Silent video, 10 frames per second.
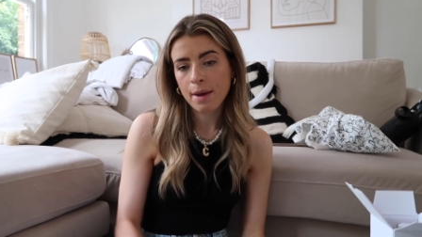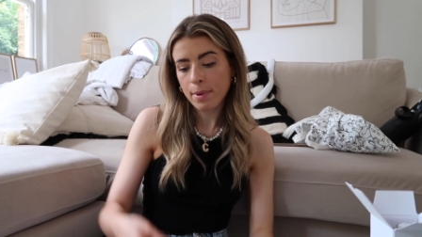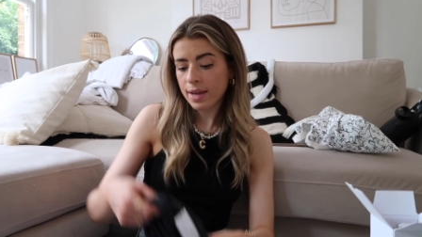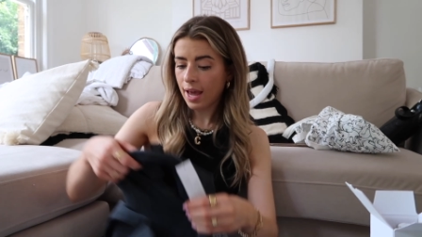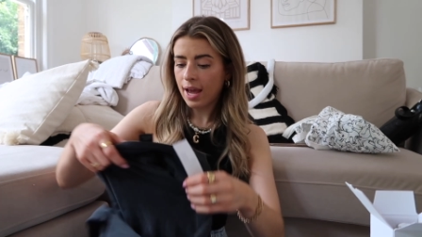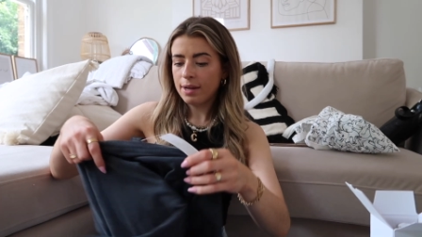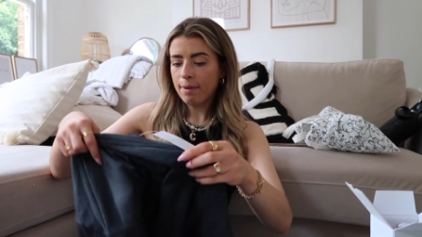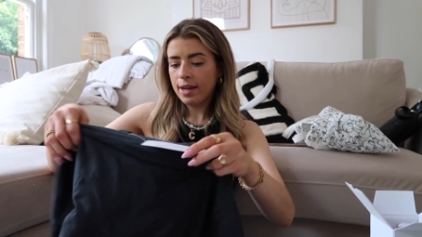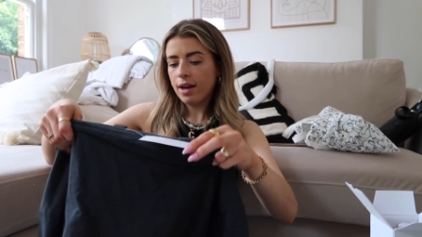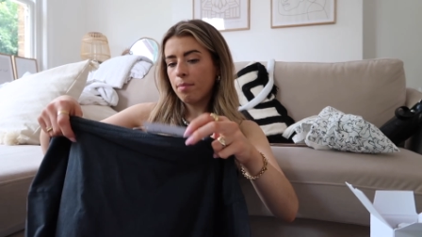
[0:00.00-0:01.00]
But yeah,
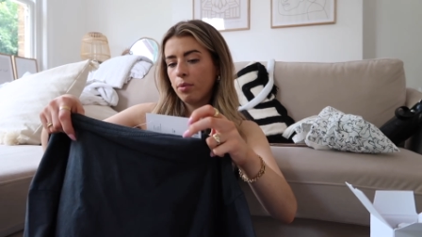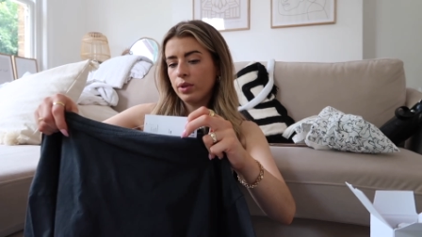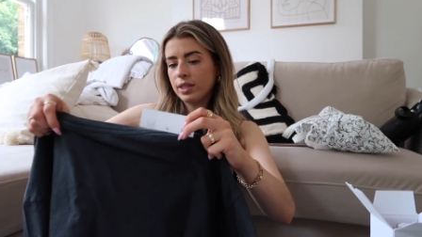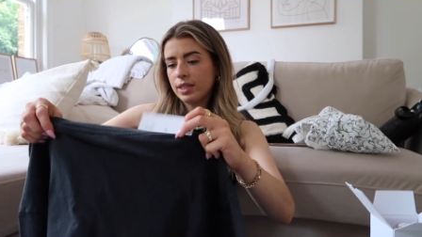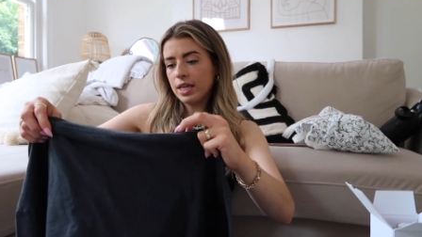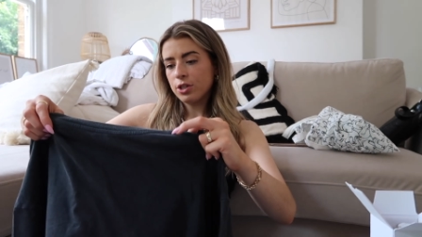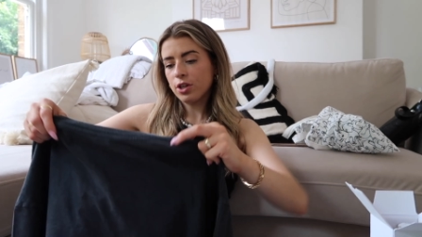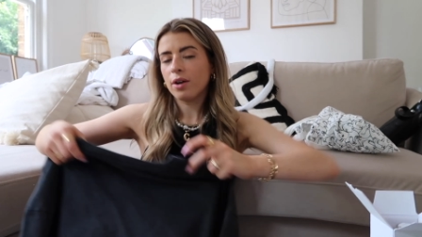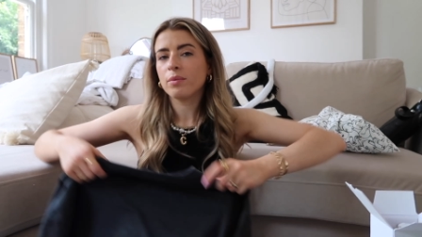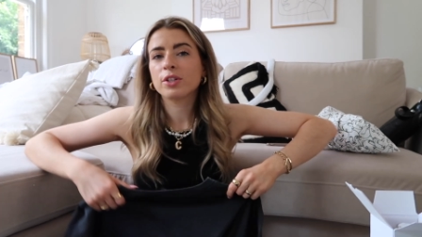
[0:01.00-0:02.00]
anyway, I bought this
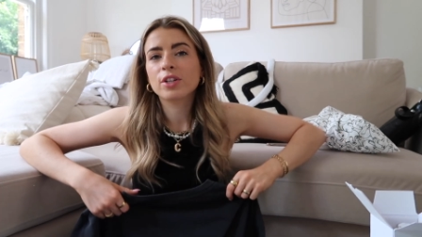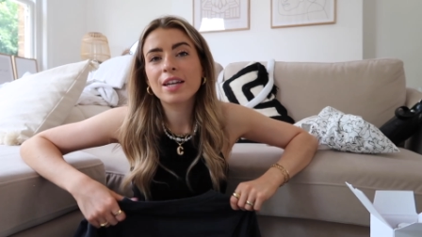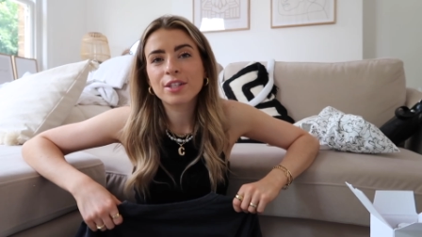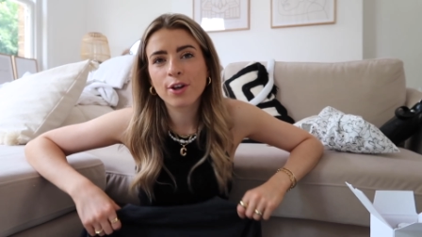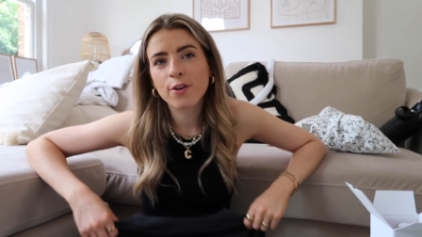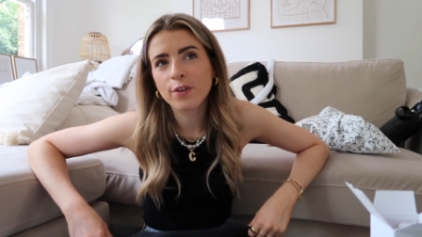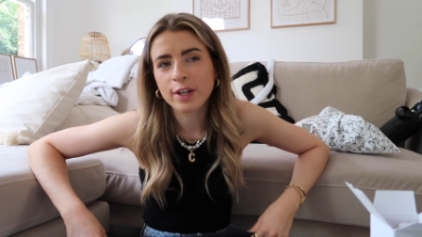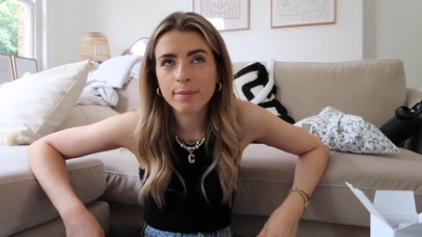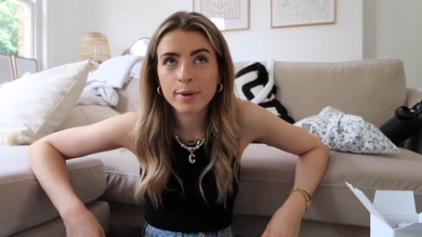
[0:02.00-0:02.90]
t-shirt, which is so funny